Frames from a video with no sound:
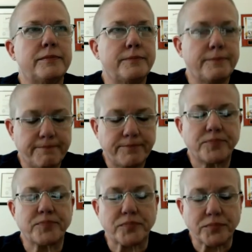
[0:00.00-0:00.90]

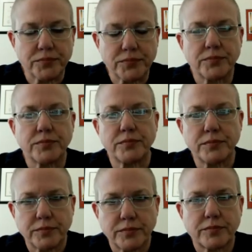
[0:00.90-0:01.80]

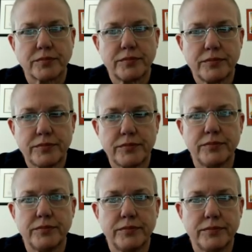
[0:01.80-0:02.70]

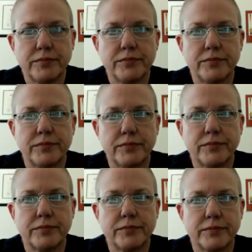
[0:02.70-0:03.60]

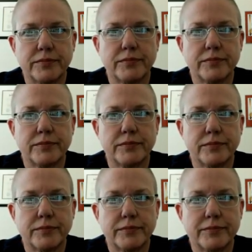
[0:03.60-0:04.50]

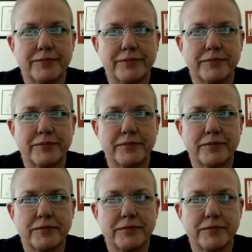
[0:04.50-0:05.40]

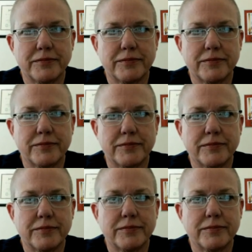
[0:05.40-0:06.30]

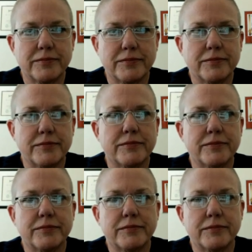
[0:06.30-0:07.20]

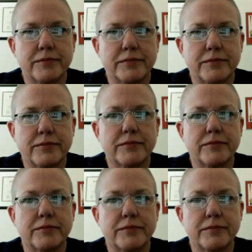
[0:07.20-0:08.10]
[no speech]